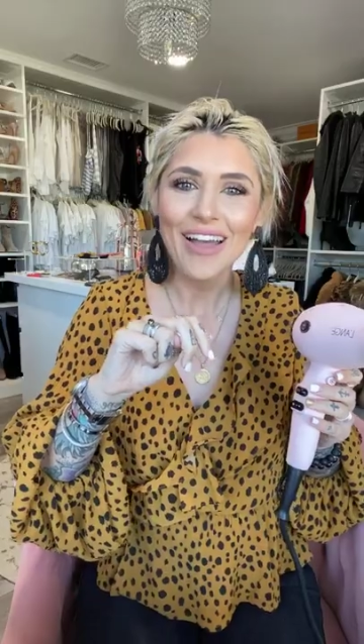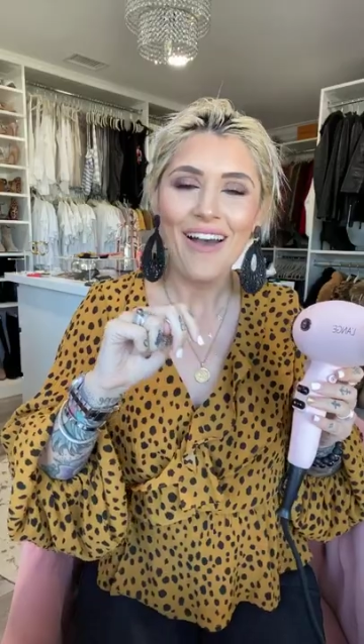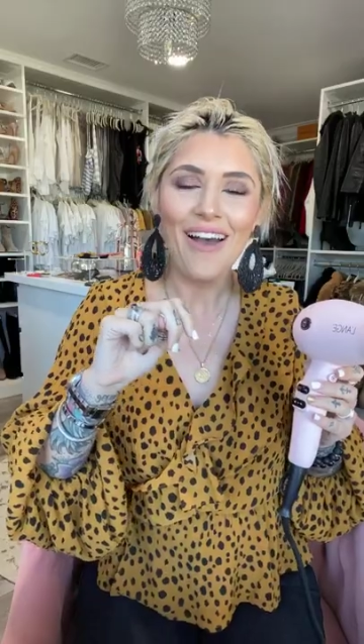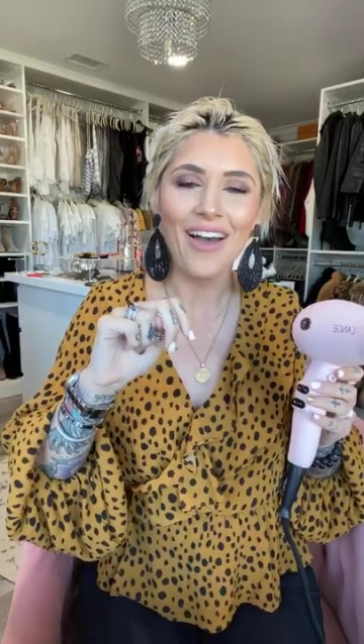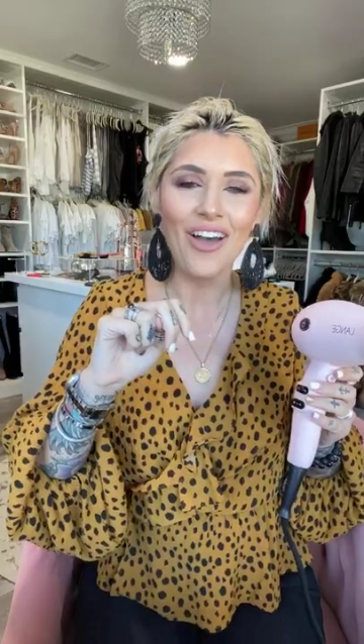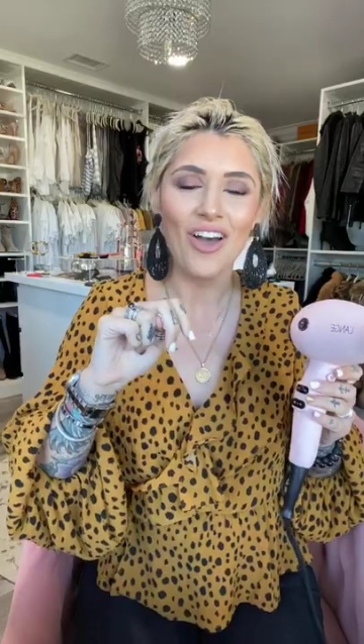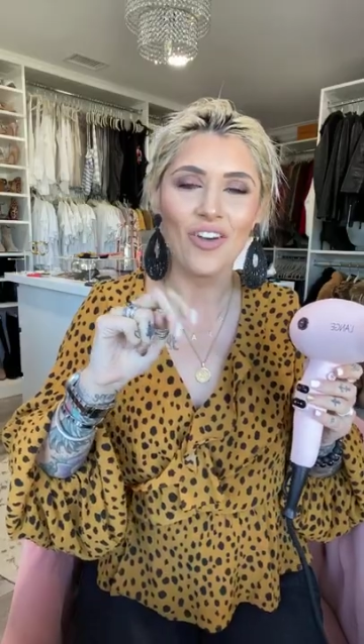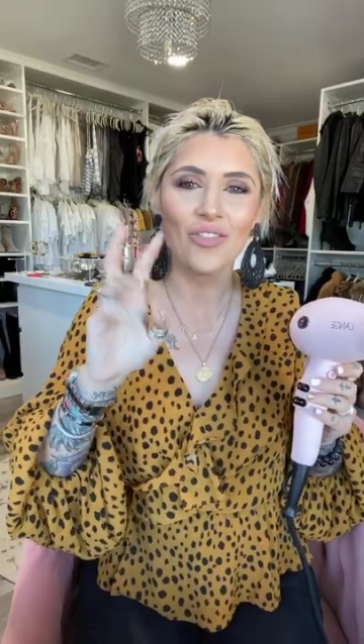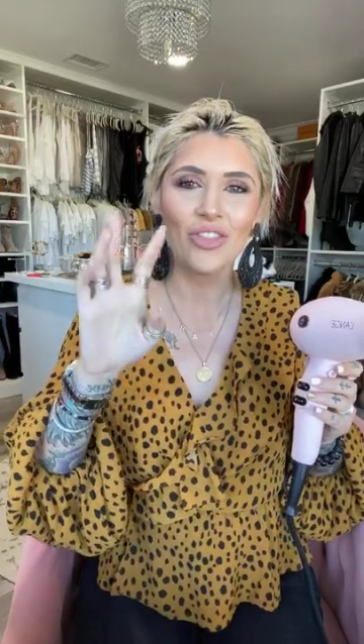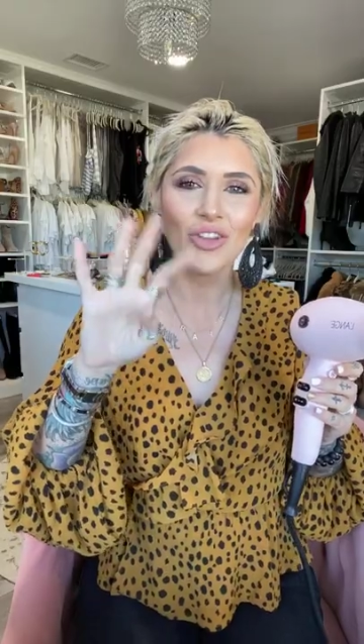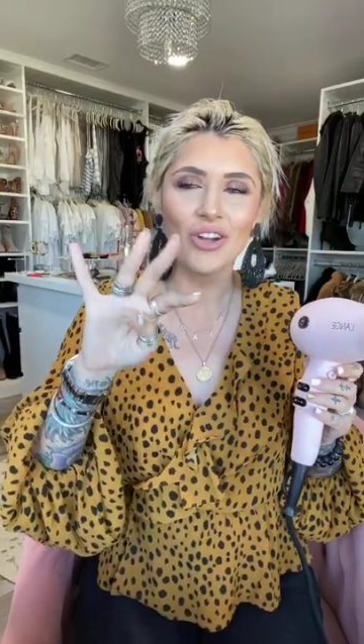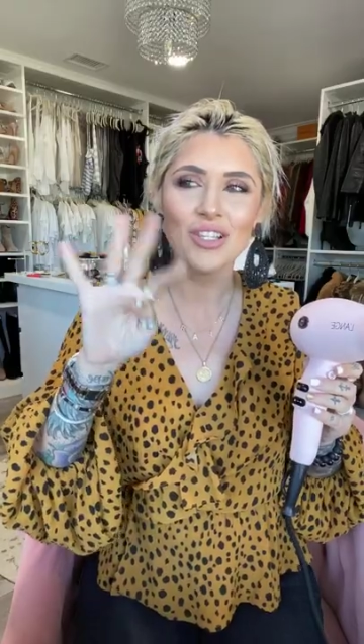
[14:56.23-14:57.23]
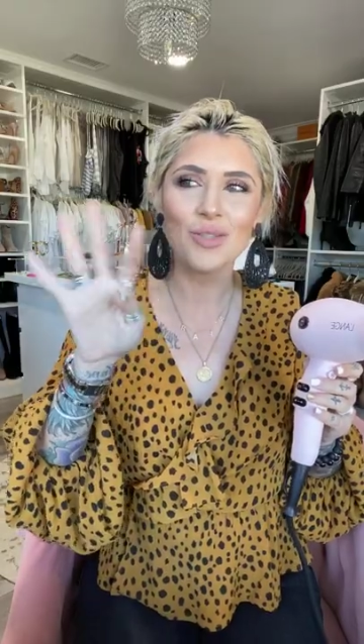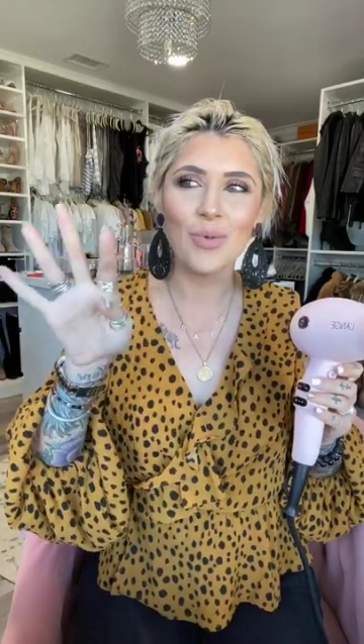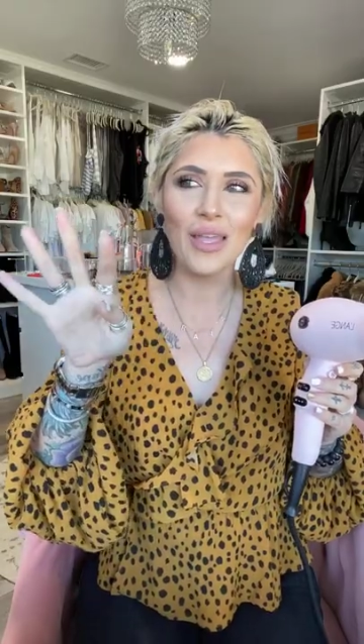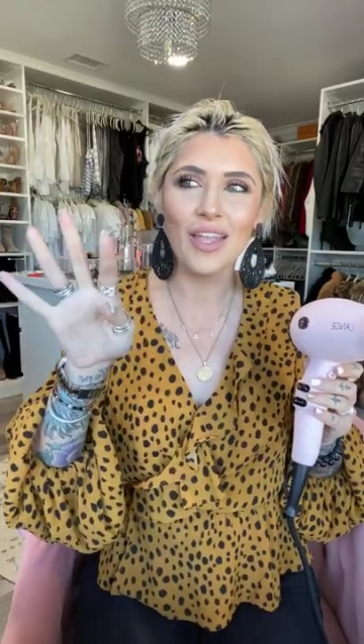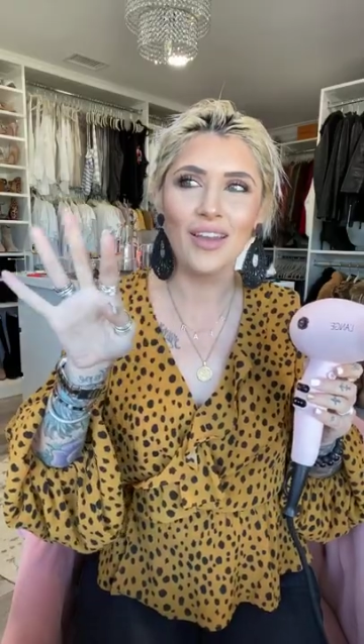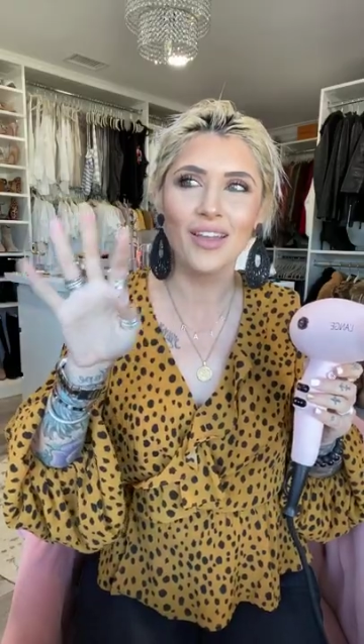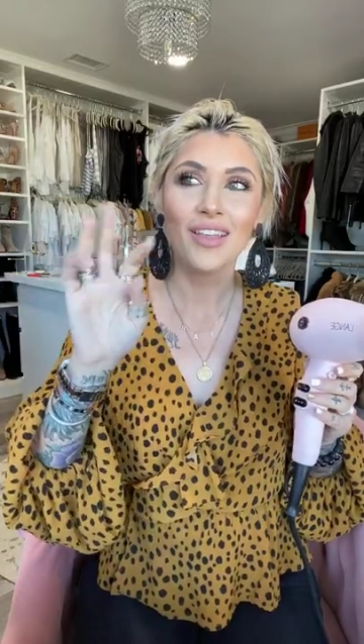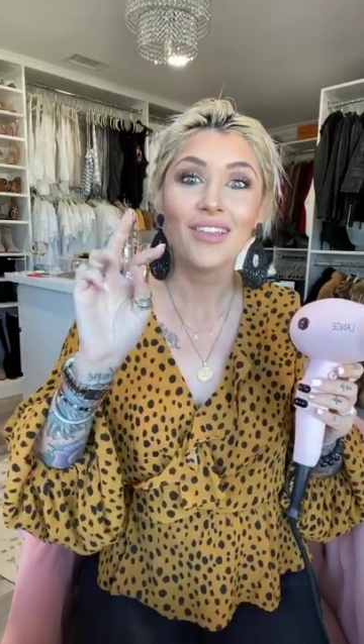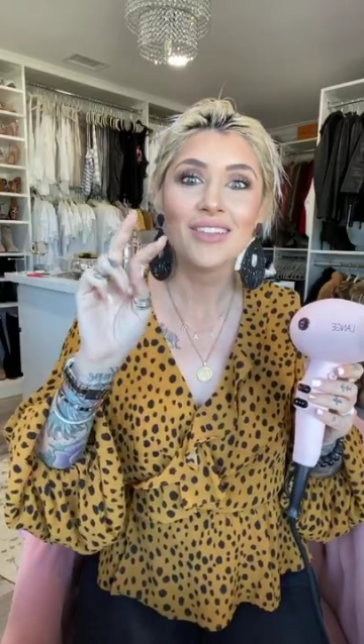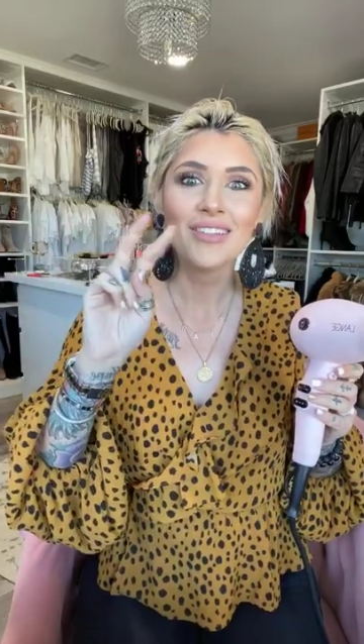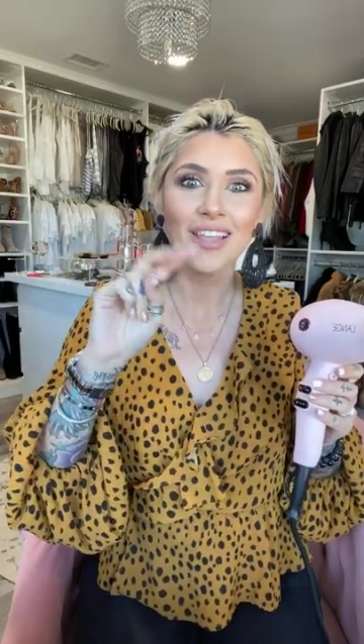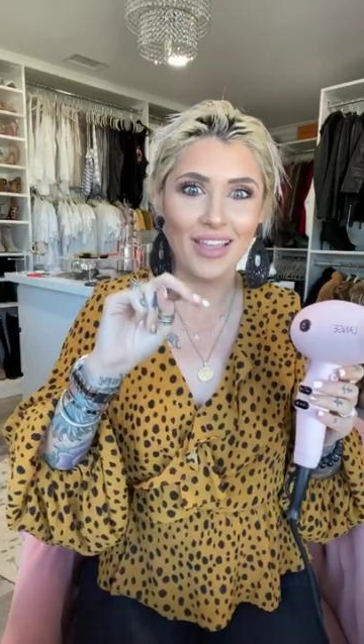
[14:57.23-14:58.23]
Um, third speed,
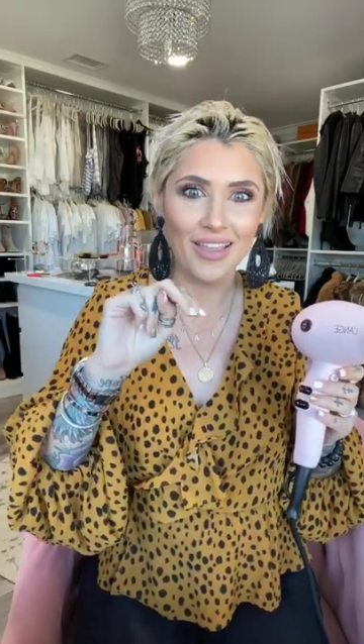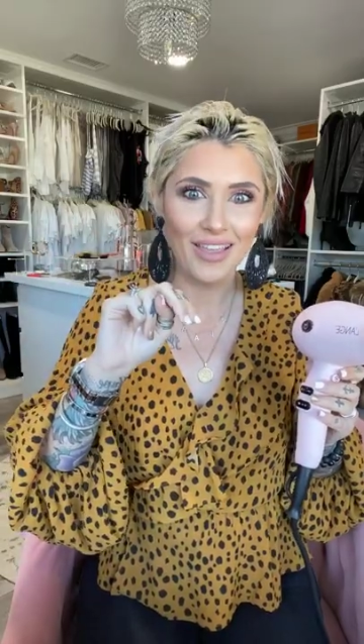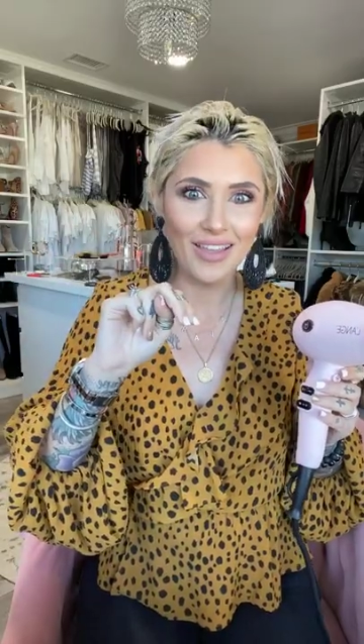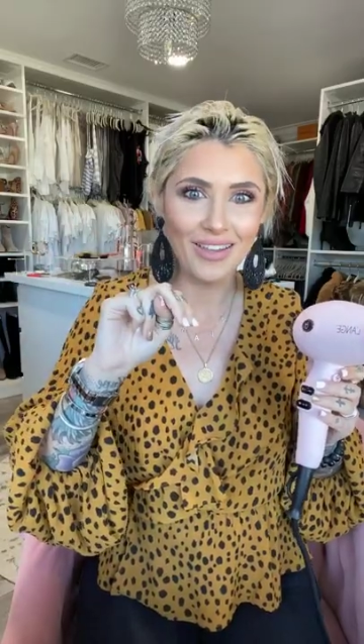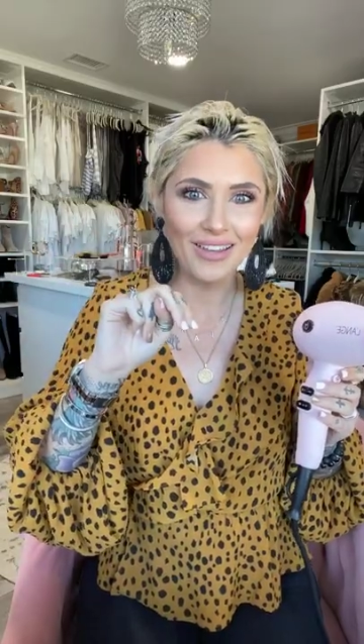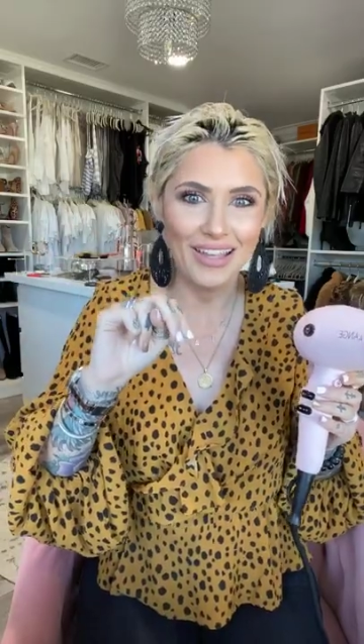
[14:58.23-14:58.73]
second heat.